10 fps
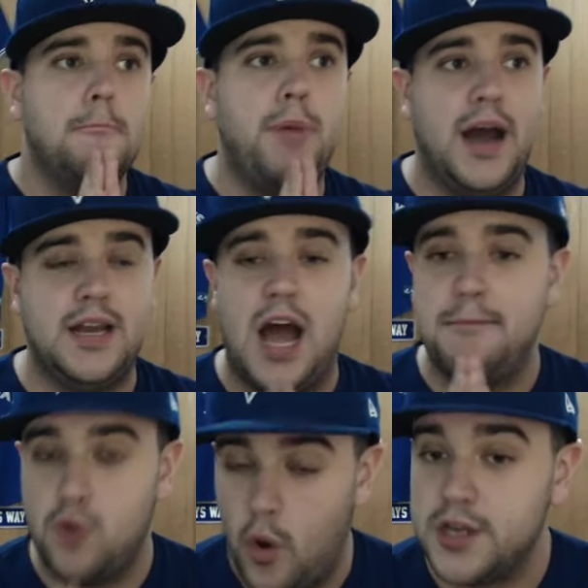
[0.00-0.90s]
But
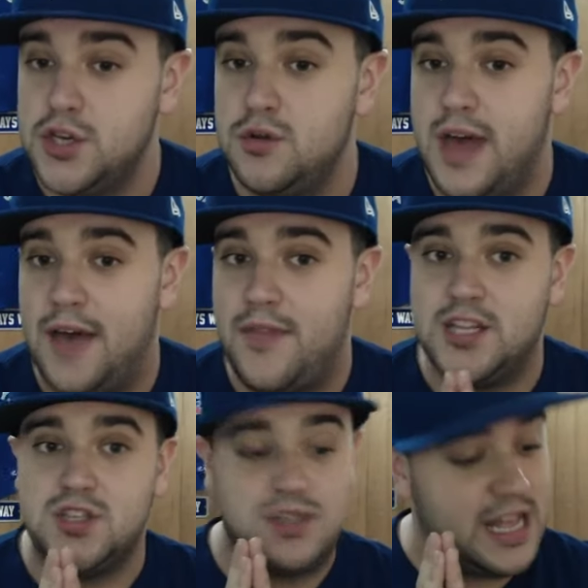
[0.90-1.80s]
I'm going to do that.
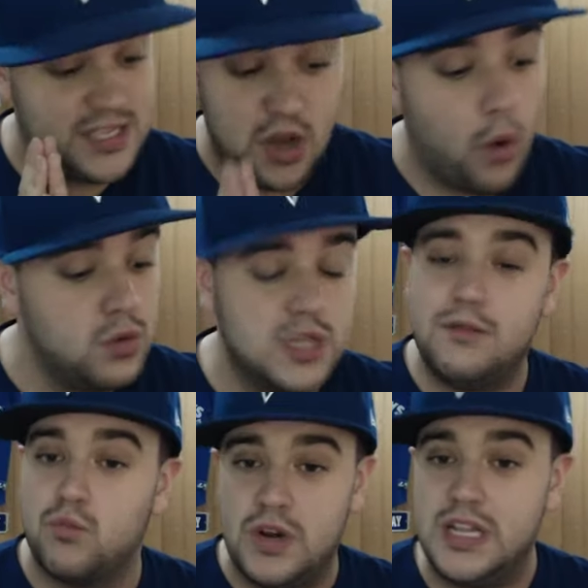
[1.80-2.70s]
That's the
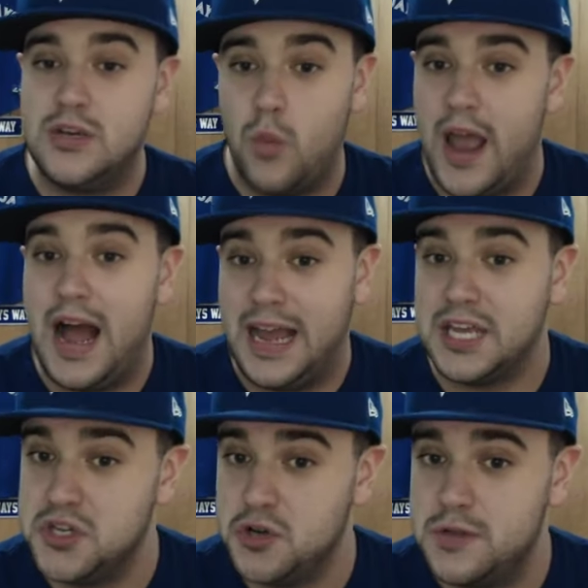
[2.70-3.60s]
only really way I
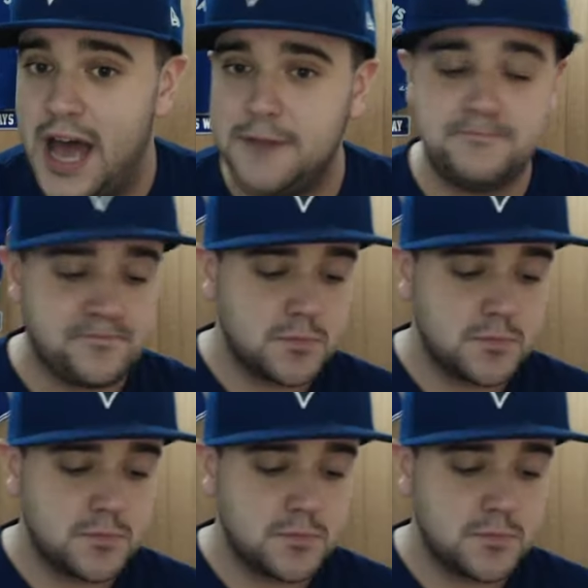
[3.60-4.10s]
can do that.